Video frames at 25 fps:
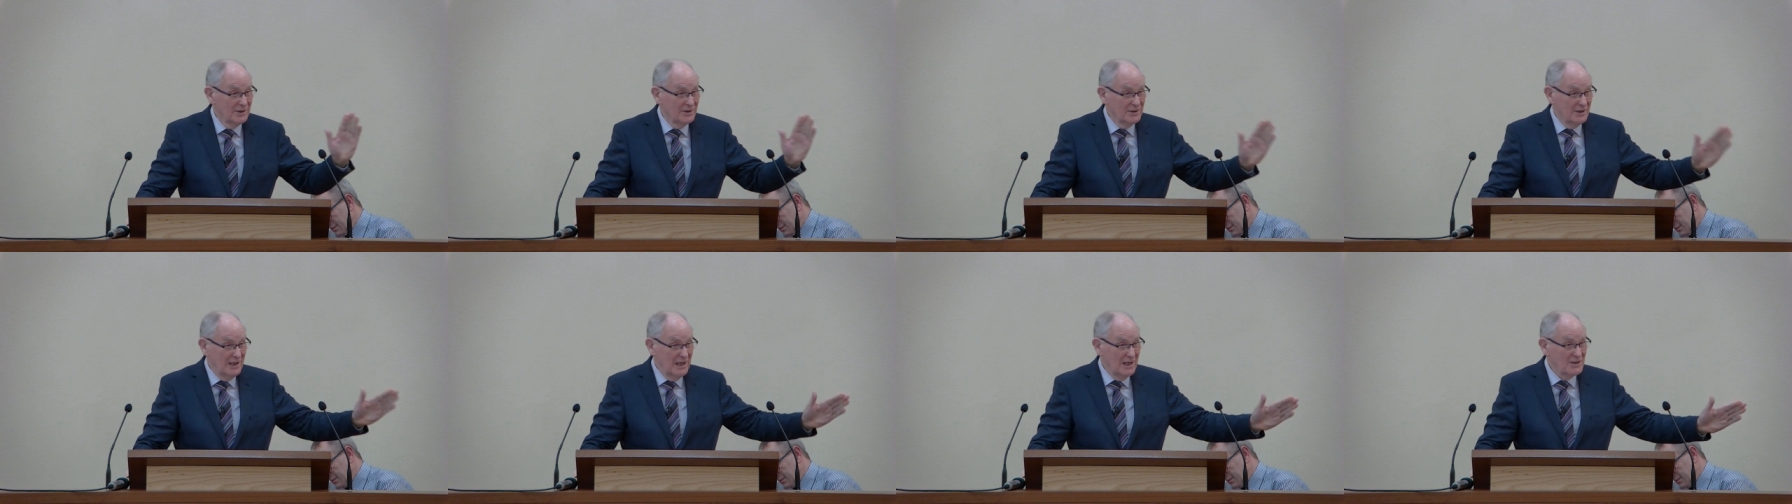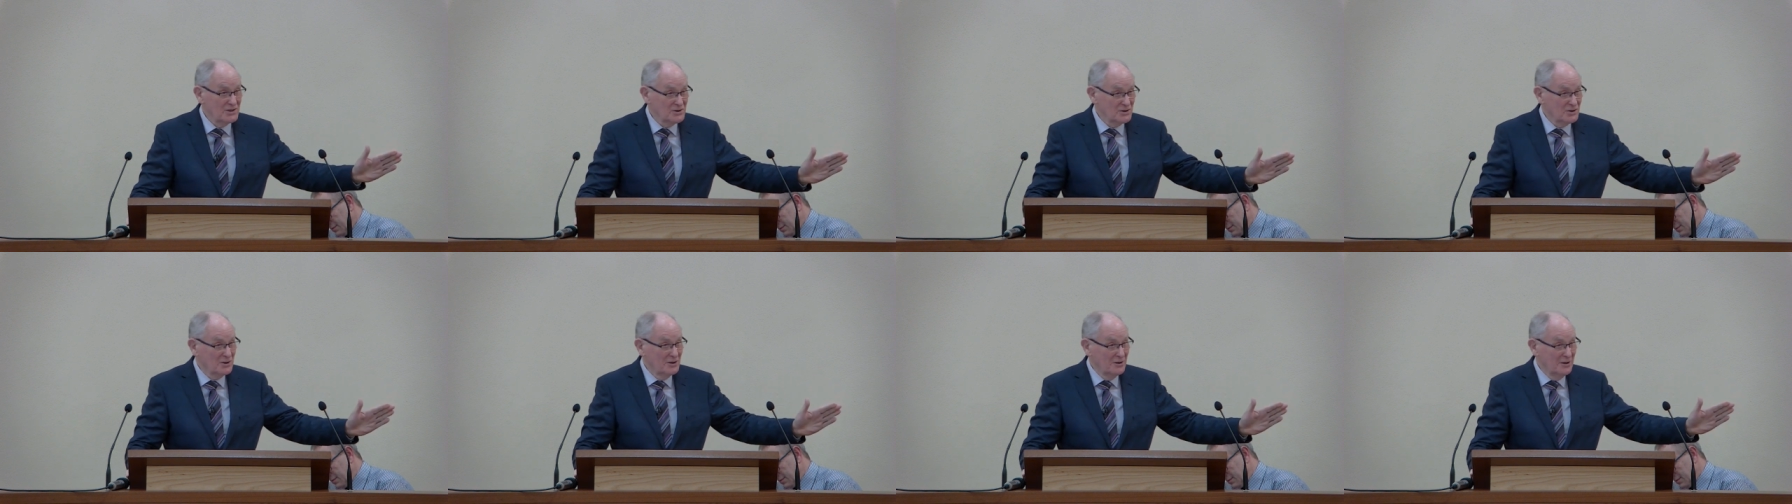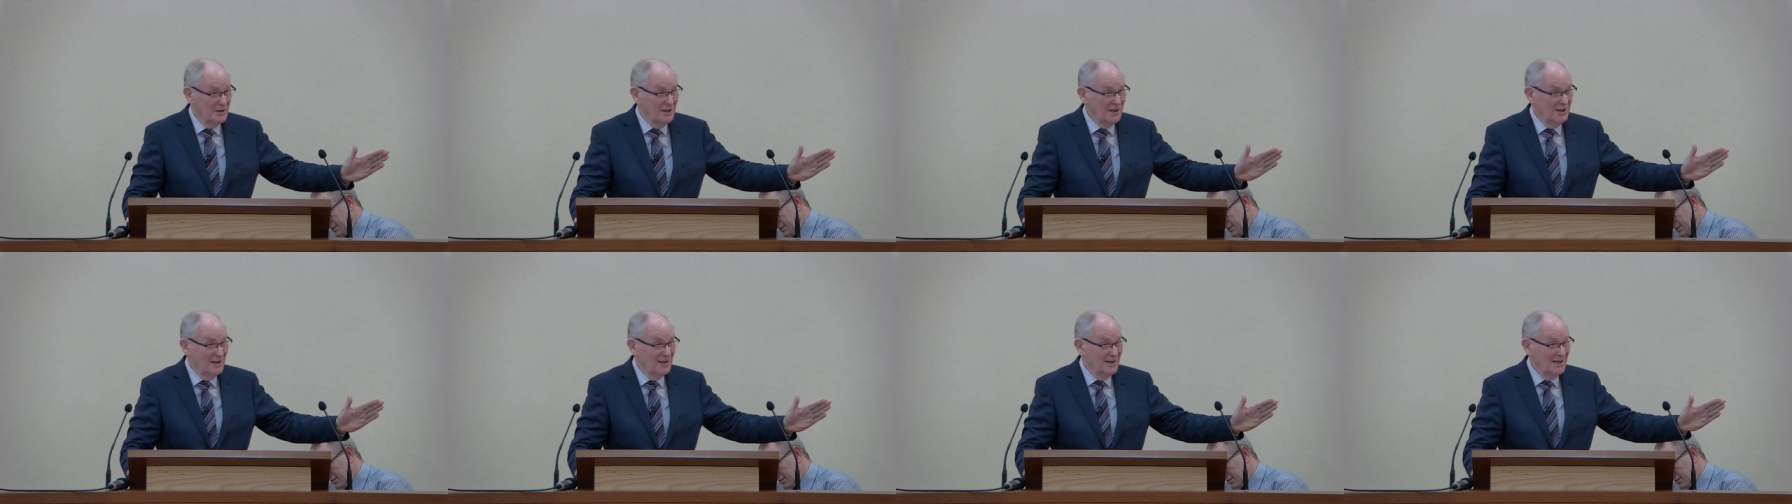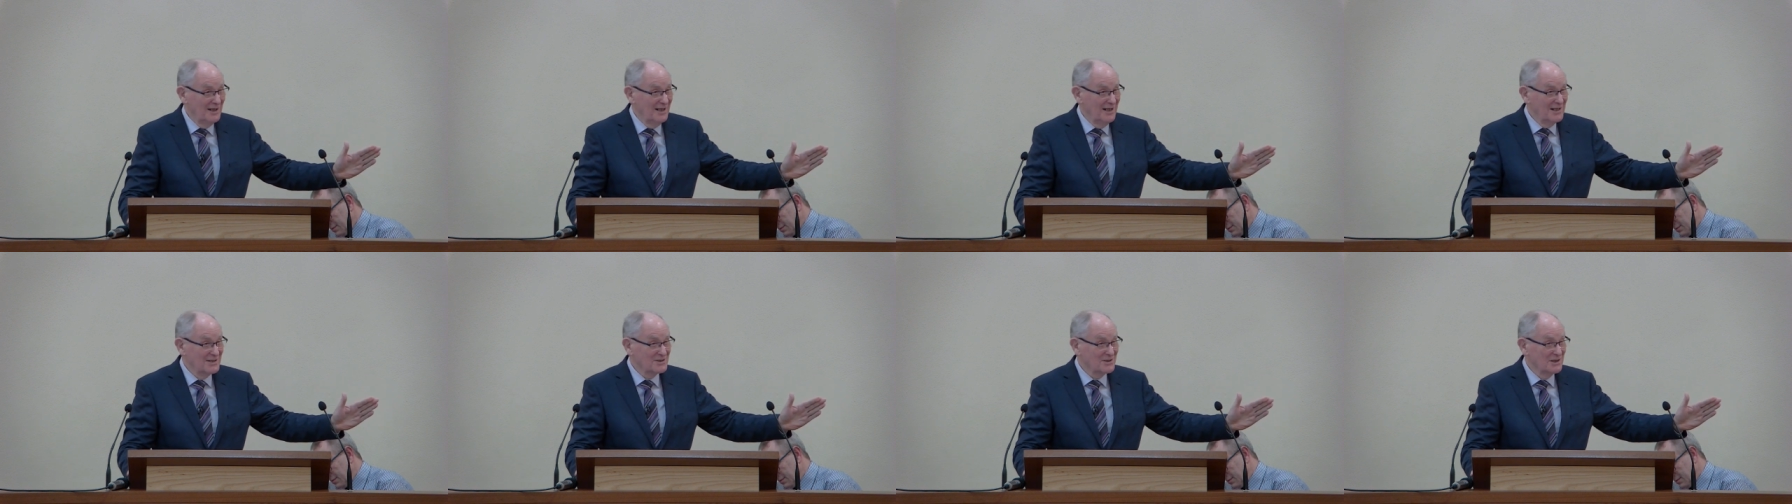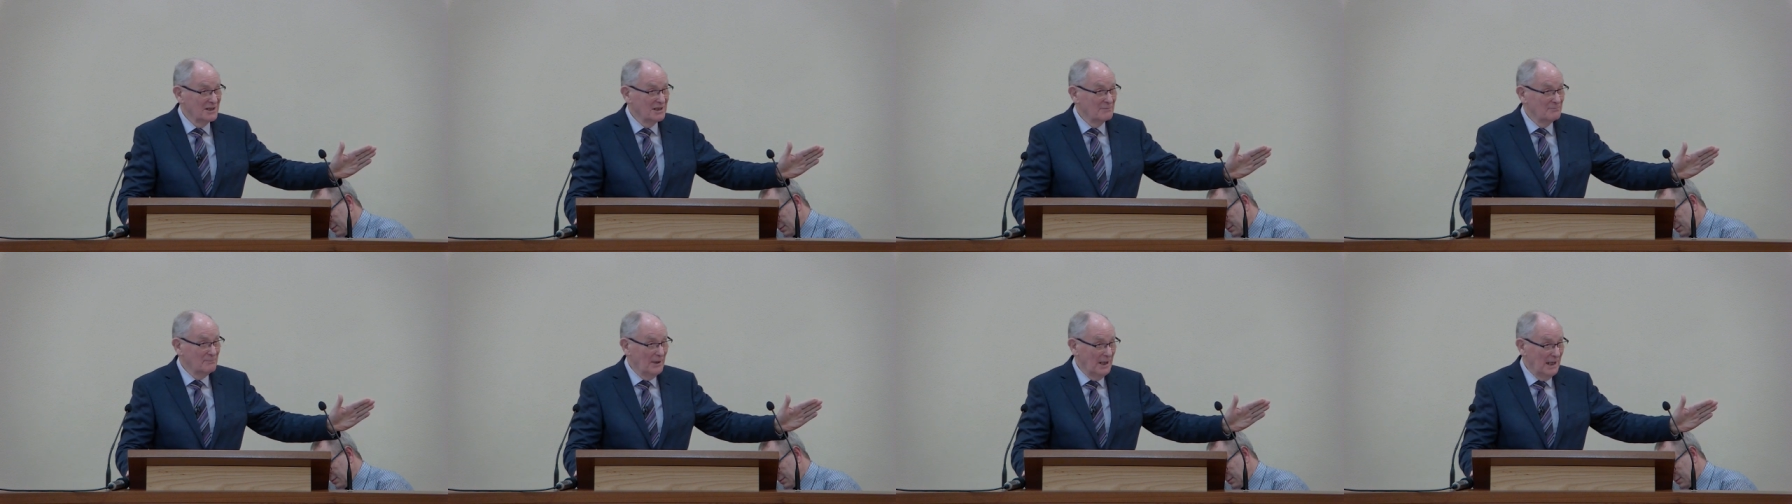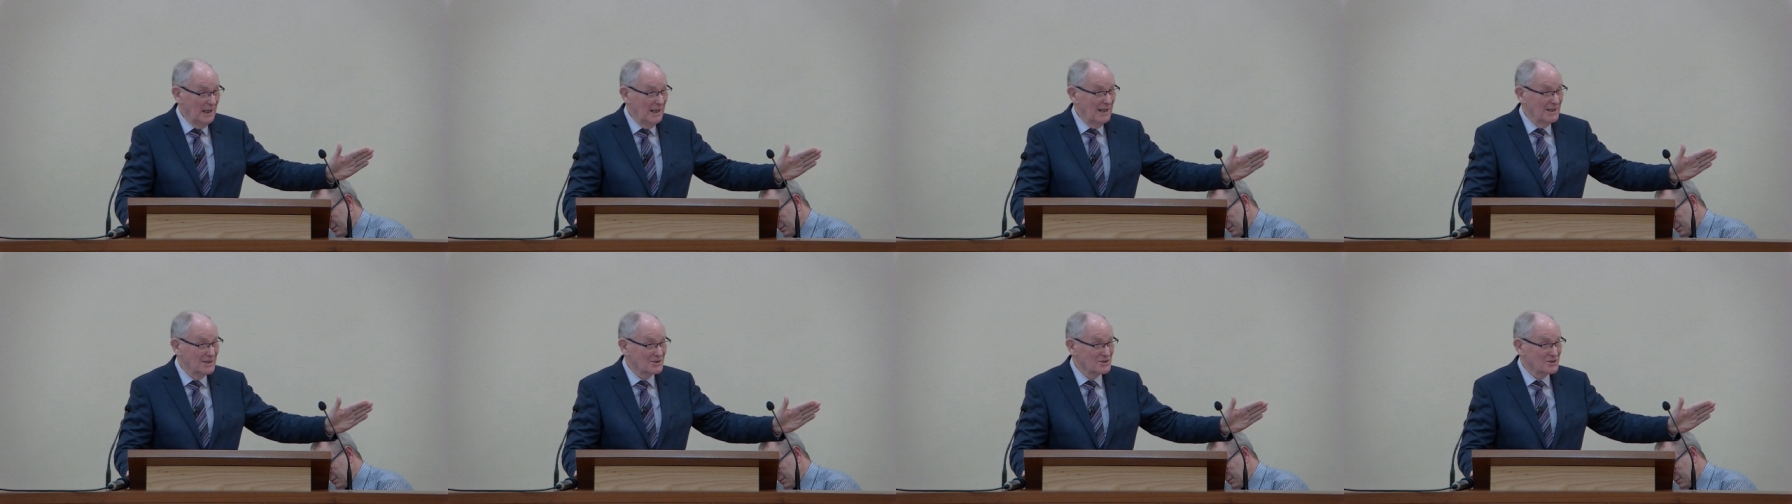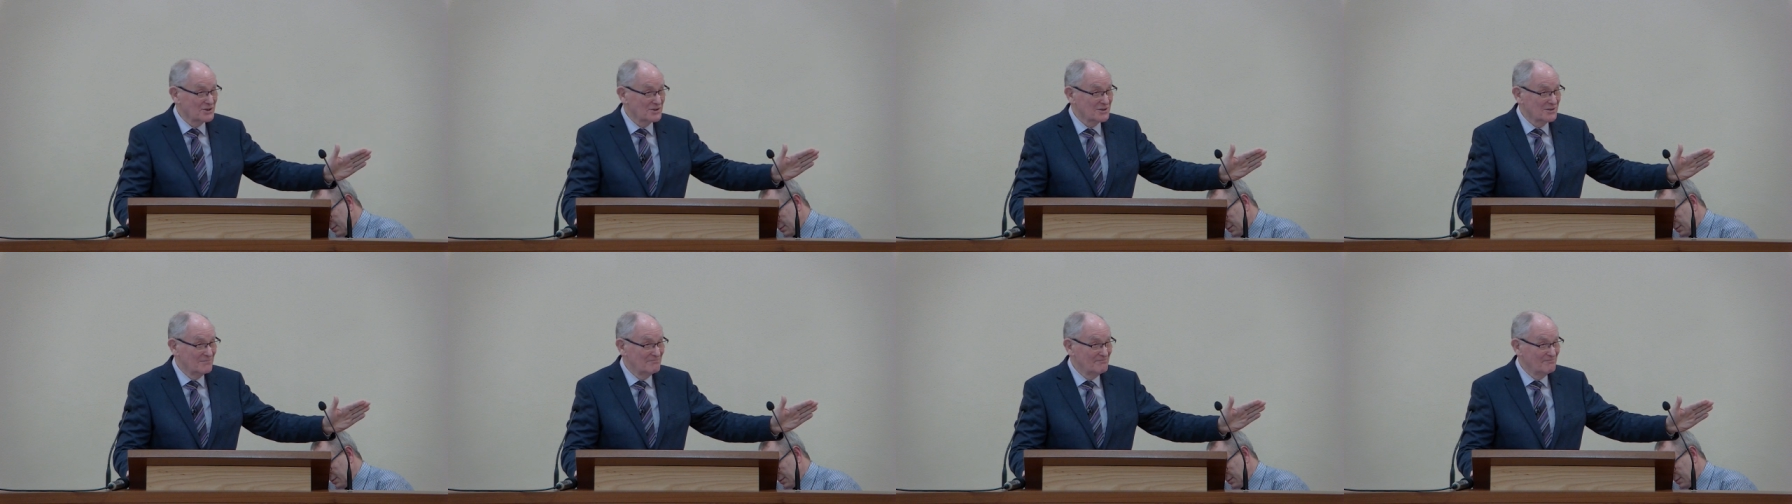yesterday is in the past